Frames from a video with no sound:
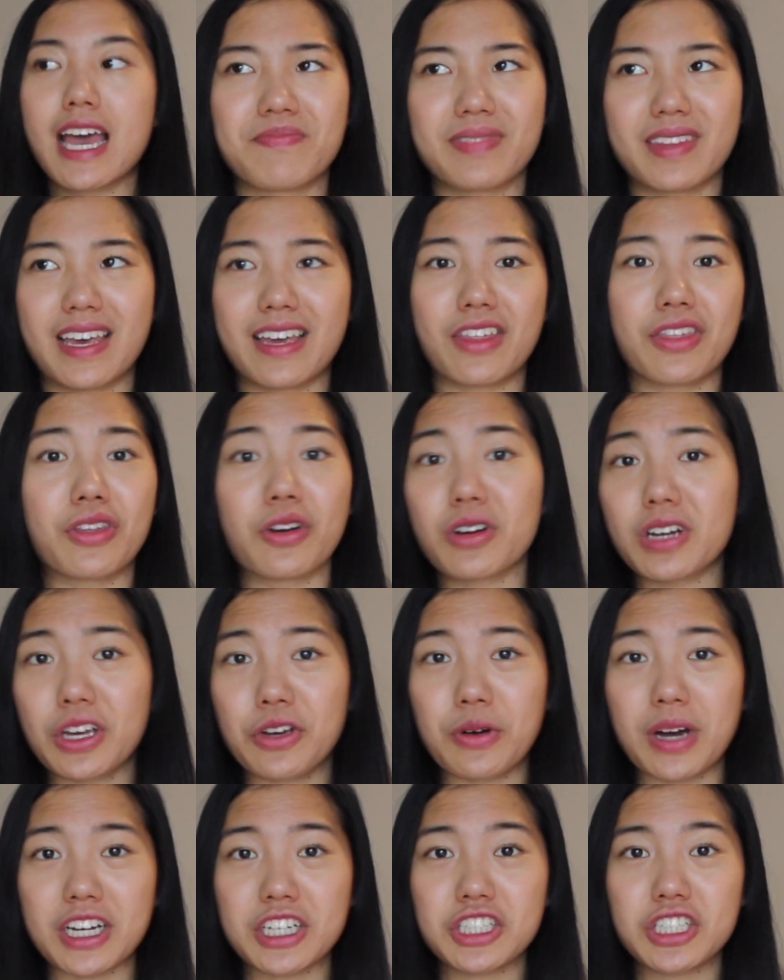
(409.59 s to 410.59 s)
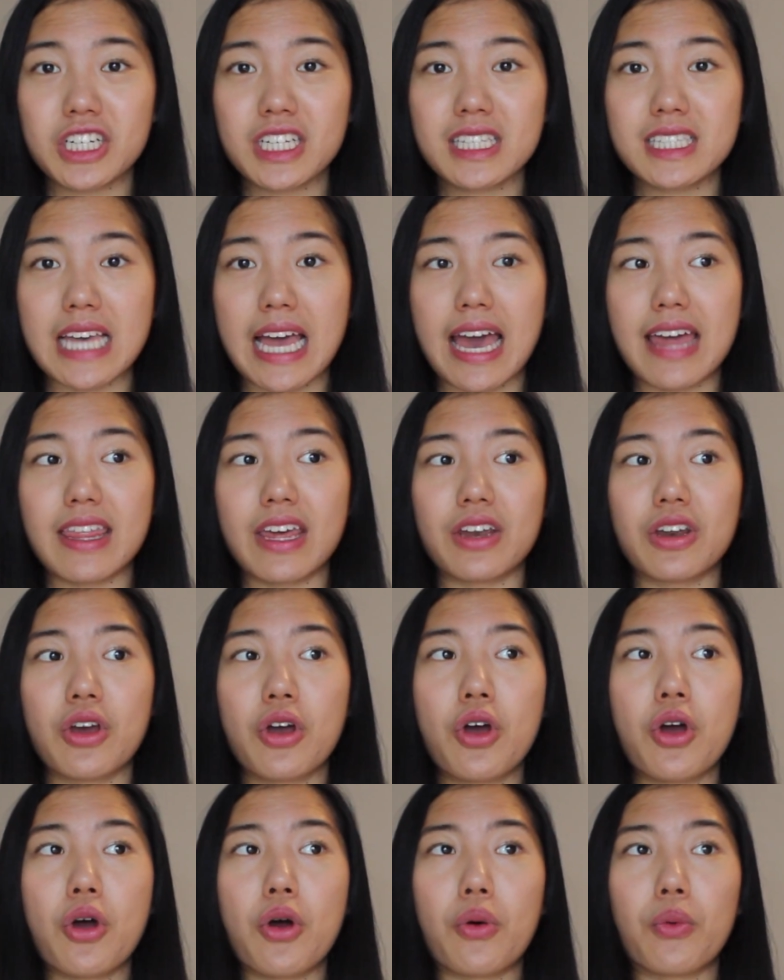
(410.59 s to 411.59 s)
like 30 questions, and then
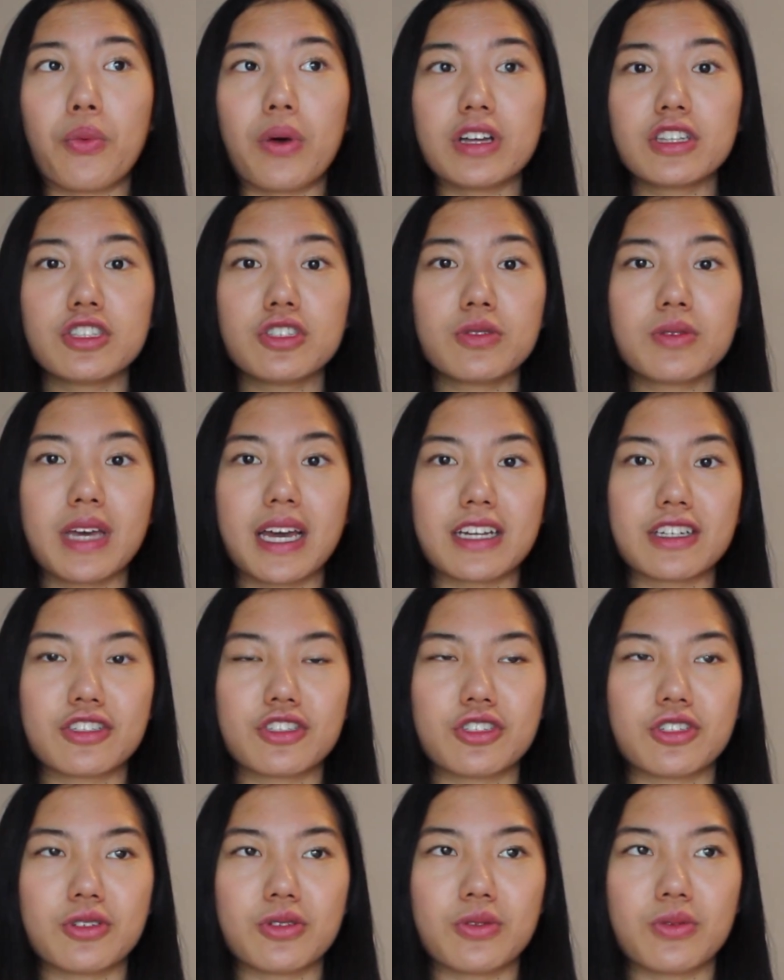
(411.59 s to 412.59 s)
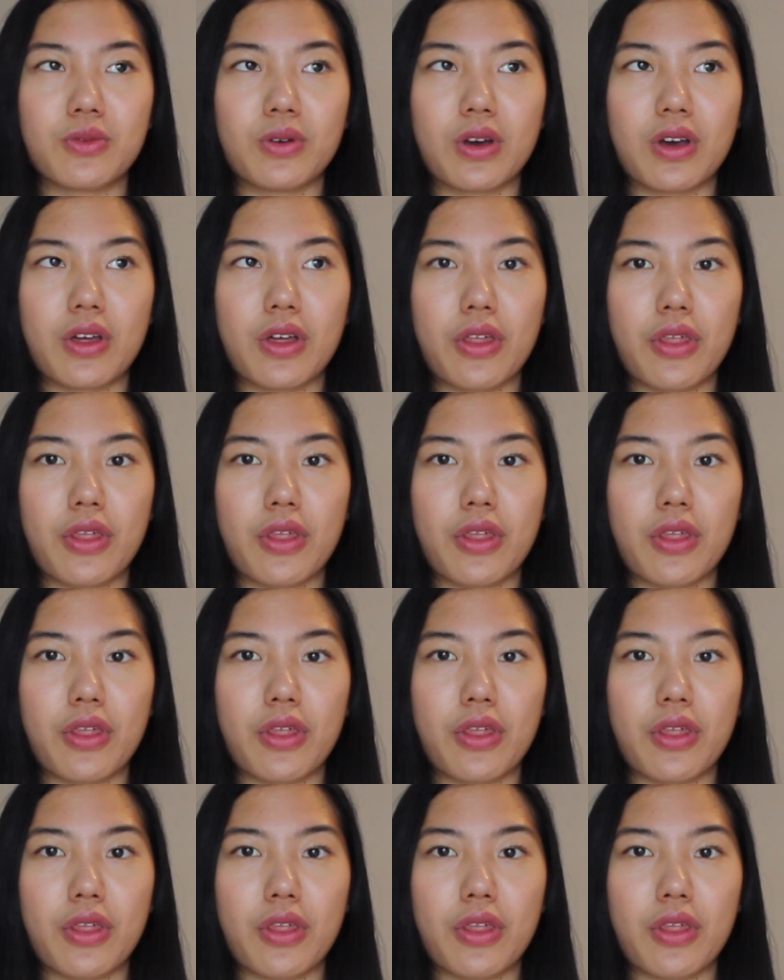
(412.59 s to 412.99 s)
once you get to